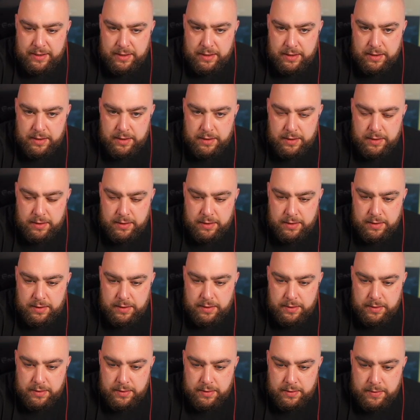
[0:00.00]

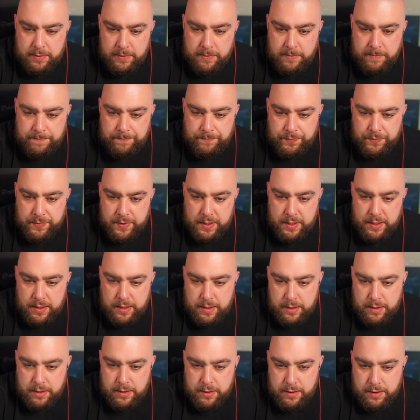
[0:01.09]

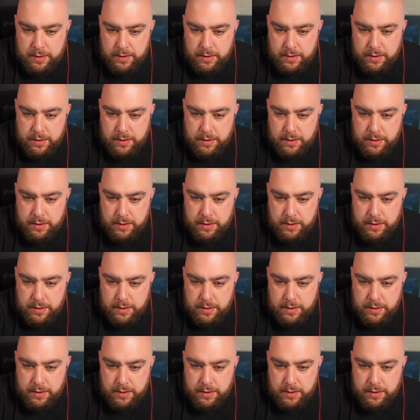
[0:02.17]
Nothing is said.